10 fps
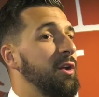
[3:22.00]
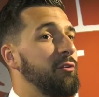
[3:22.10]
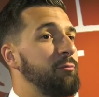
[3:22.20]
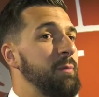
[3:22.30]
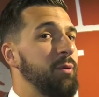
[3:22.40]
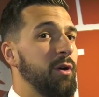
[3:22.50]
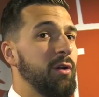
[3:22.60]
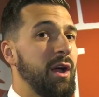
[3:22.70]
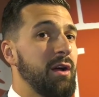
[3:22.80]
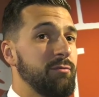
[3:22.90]
of
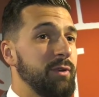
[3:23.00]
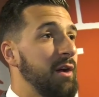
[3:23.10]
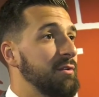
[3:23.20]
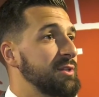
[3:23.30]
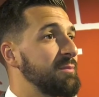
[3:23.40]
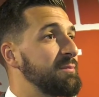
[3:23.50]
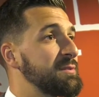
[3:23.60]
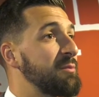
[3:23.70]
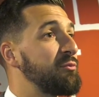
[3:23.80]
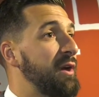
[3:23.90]
people. I have now some
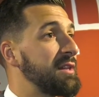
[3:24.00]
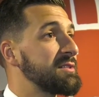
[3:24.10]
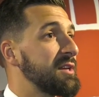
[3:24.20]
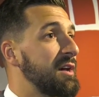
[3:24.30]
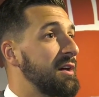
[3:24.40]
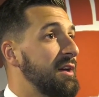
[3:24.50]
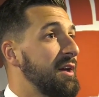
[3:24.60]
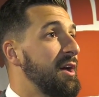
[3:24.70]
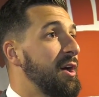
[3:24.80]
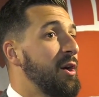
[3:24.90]
friends
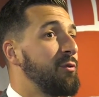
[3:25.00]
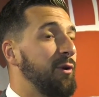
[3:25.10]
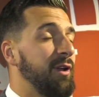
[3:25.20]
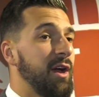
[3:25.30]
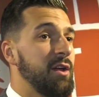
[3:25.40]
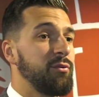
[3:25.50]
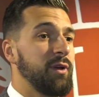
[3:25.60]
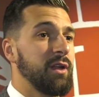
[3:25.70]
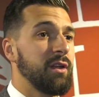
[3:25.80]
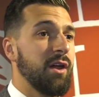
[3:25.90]
for life,
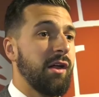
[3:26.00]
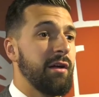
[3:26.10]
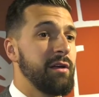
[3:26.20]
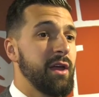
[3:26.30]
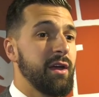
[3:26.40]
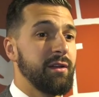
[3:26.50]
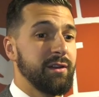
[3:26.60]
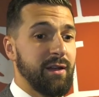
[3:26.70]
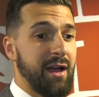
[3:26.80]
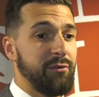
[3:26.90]
and yeah,
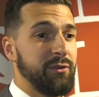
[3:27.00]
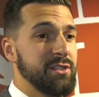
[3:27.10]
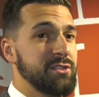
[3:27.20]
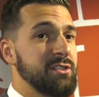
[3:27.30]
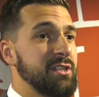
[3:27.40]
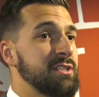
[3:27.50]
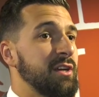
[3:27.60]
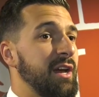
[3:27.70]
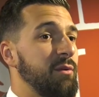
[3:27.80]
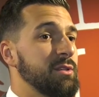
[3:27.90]
I finished the
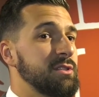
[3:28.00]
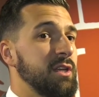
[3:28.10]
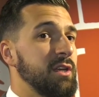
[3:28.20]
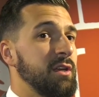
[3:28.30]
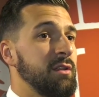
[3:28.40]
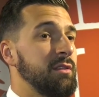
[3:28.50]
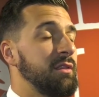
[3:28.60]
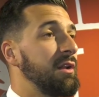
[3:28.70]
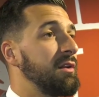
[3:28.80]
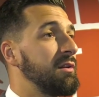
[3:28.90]
season. I was the
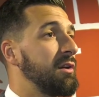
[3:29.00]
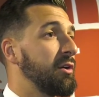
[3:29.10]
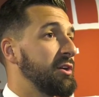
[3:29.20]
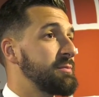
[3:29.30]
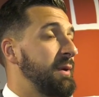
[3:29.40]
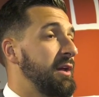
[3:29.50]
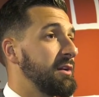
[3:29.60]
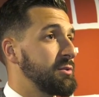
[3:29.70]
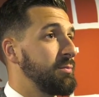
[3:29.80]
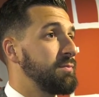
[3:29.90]
longest
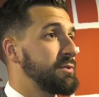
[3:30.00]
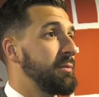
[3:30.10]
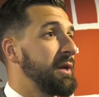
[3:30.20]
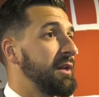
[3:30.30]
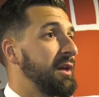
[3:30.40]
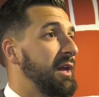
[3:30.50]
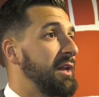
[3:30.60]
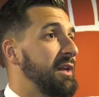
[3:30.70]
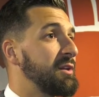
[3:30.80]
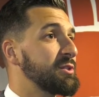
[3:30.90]
player to be
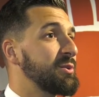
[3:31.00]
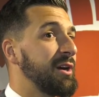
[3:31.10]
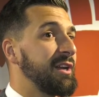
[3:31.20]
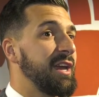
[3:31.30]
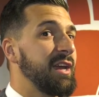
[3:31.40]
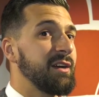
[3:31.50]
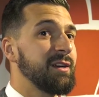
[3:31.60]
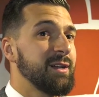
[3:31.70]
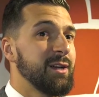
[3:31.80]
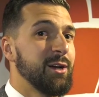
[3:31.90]
in a squad here.
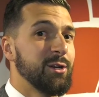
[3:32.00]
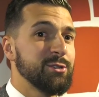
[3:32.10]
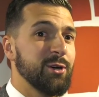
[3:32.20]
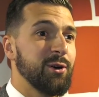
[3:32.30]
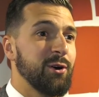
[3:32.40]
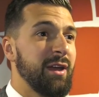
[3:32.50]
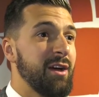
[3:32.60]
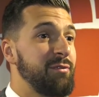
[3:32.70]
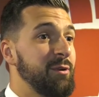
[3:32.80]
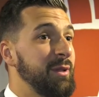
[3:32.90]
So yeah,
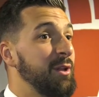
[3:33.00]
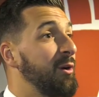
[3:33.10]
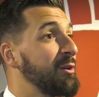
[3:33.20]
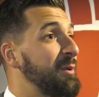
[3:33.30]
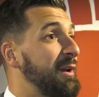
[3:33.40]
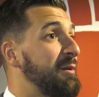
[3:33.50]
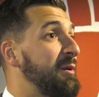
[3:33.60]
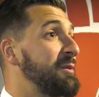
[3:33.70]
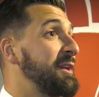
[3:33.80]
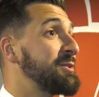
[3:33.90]
I feel a bit old, but I'm
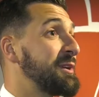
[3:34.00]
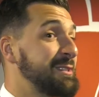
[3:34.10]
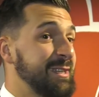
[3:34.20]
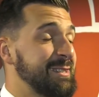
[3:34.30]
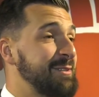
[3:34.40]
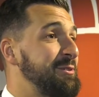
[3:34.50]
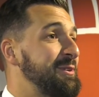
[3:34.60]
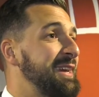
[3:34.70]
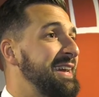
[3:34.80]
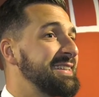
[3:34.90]
only 26 in a
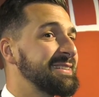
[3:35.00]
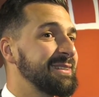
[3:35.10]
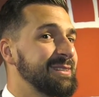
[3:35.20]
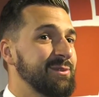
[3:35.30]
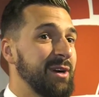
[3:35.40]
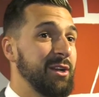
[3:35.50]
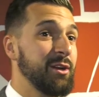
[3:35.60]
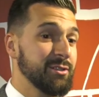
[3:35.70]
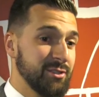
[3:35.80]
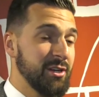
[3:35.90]
few days, so it's quite
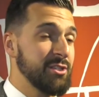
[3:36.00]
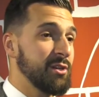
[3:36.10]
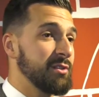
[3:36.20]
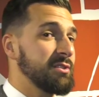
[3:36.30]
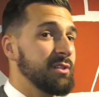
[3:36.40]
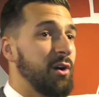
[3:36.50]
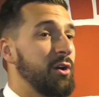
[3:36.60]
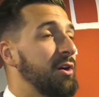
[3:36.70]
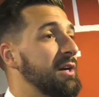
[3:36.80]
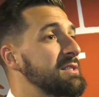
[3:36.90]
young. So it shows how
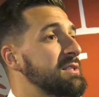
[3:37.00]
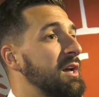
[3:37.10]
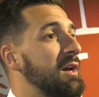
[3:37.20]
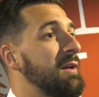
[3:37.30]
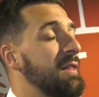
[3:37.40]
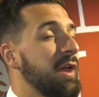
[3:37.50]
young is the